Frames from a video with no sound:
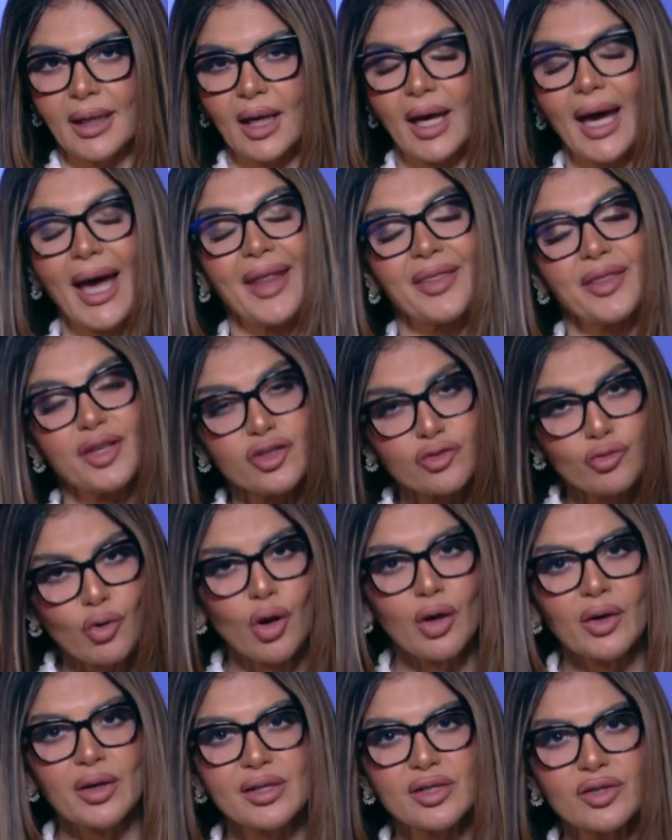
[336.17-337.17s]
and the
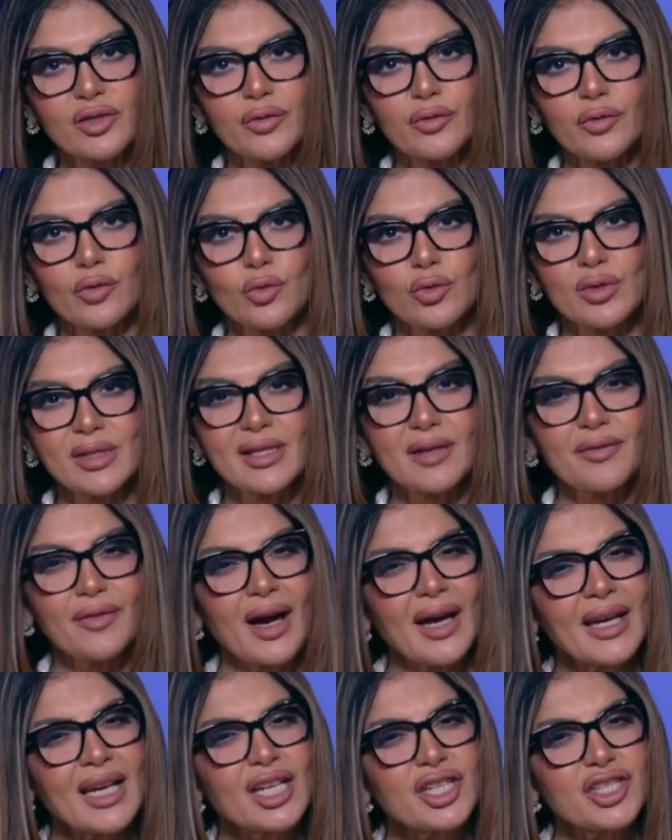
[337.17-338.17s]
strongest, of course. The
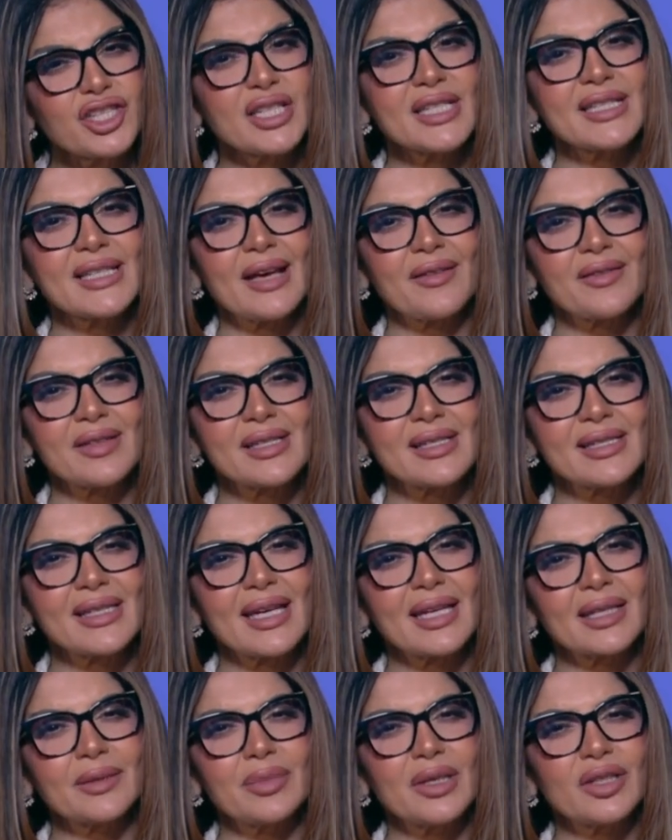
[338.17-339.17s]
final G7
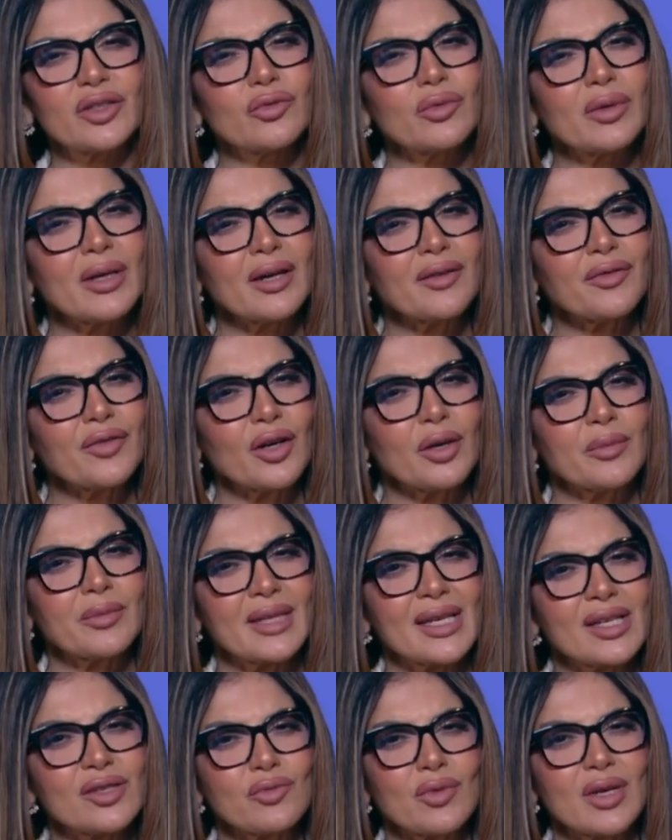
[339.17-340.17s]
statement reaffirmed
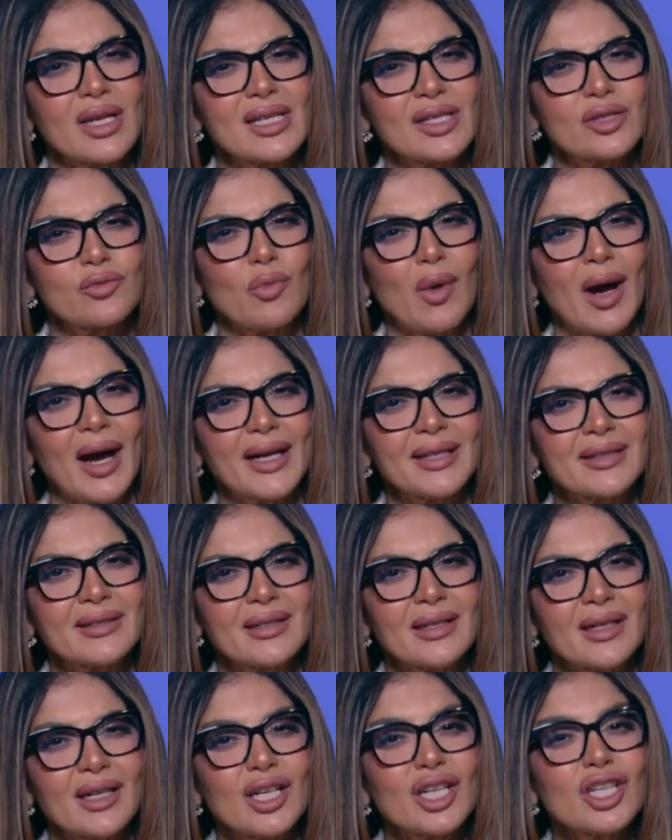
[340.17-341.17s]
Israel's right
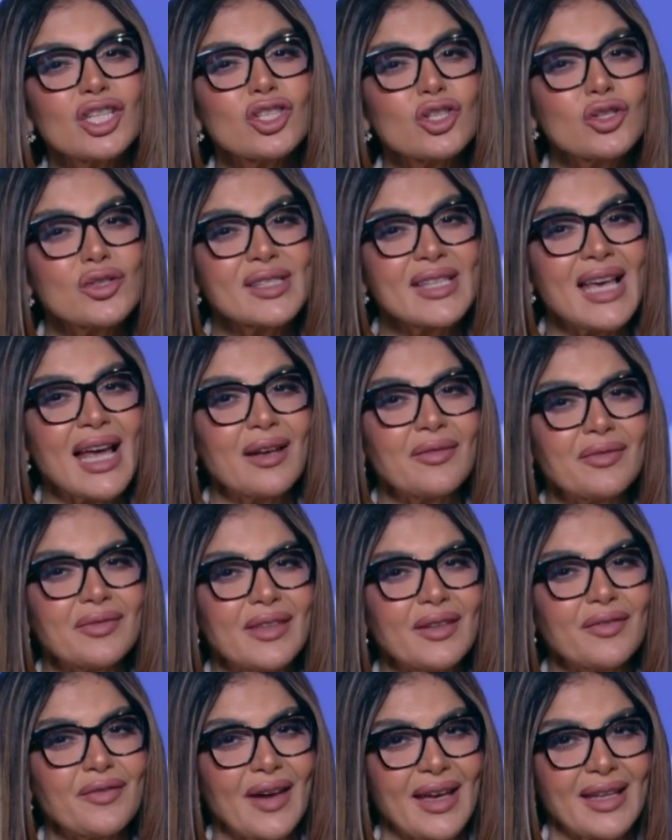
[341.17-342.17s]
to
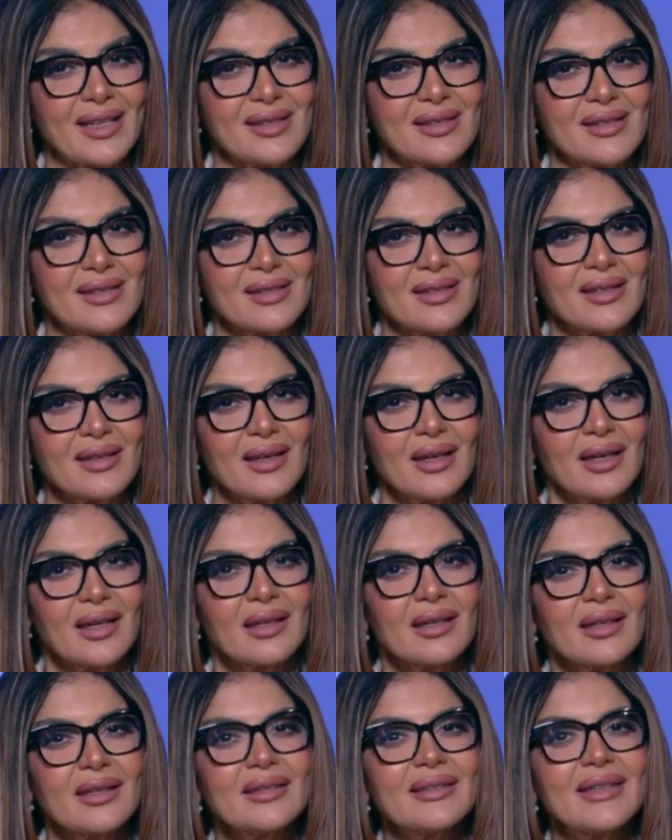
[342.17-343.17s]
self-defense,
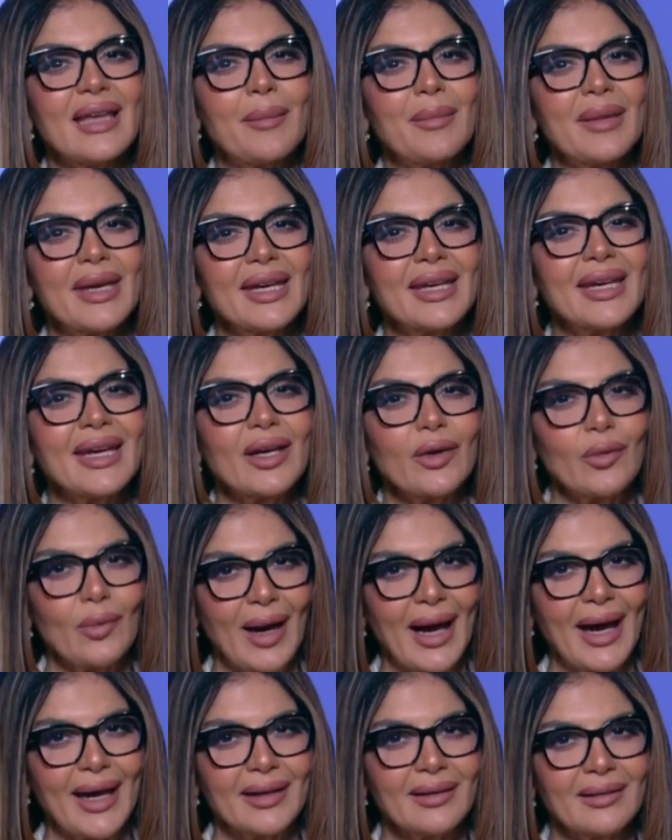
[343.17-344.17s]
condemning
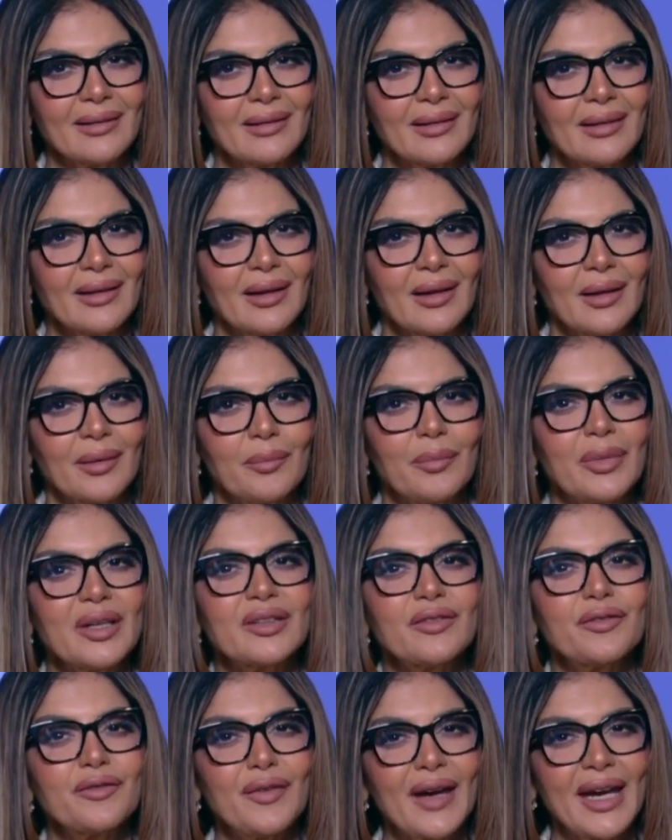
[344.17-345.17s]
Iran, but
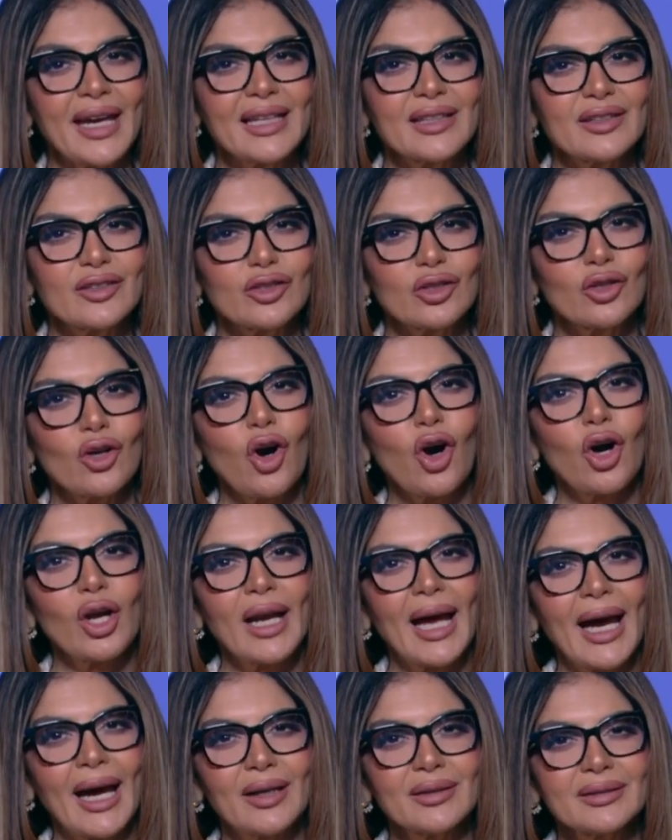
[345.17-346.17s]
failed to call
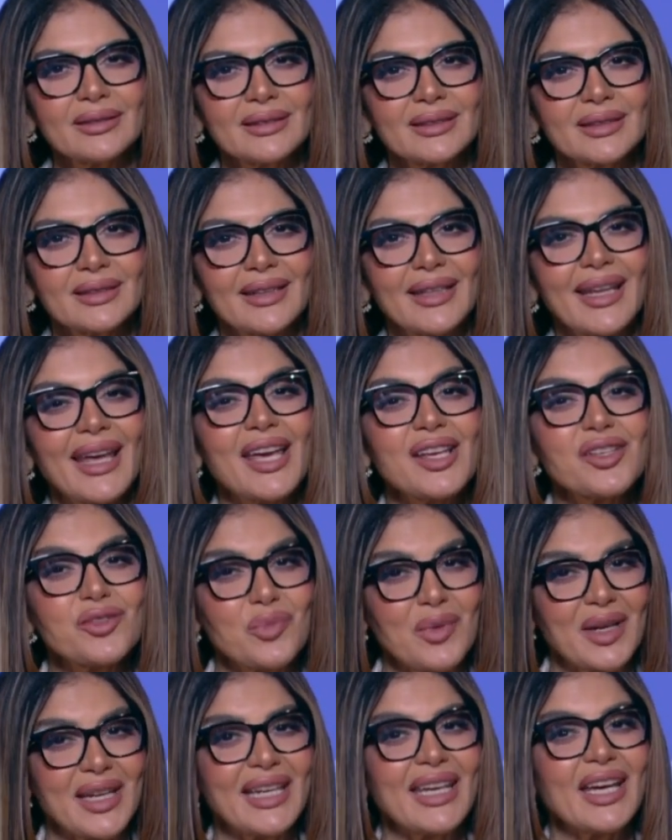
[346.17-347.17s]
out the
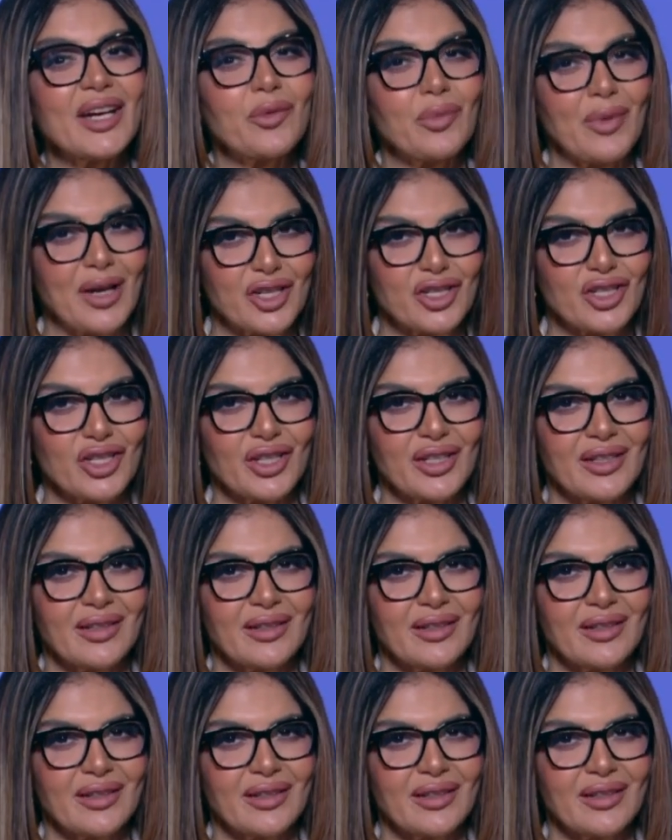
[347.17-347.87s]
Israeli aggression.